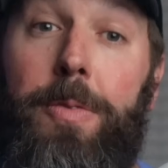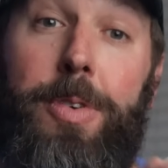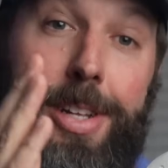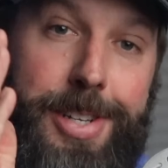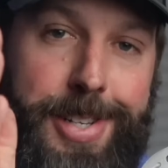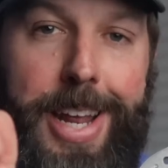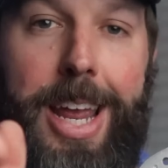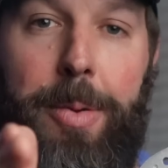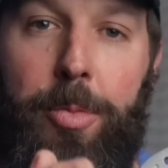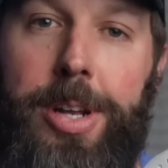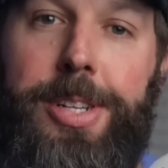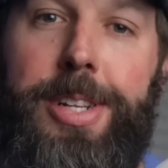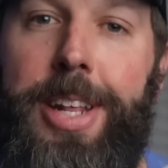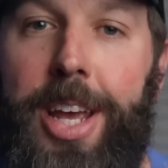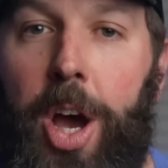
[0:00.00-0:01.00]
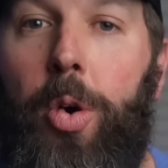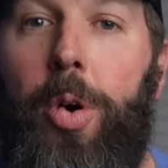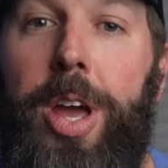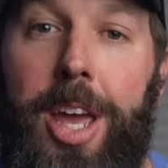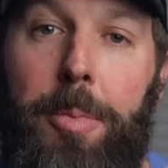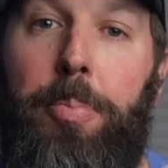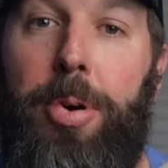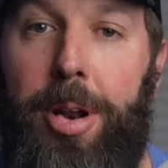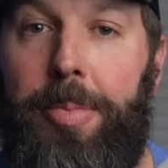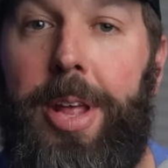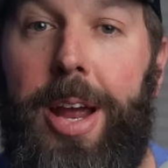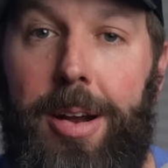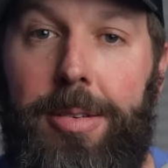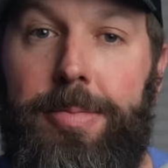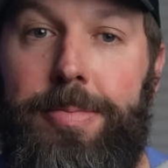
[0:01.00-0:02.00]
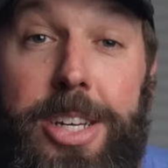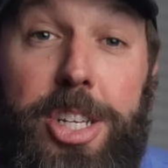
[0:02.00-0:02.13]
for the same reason the OEM put them there.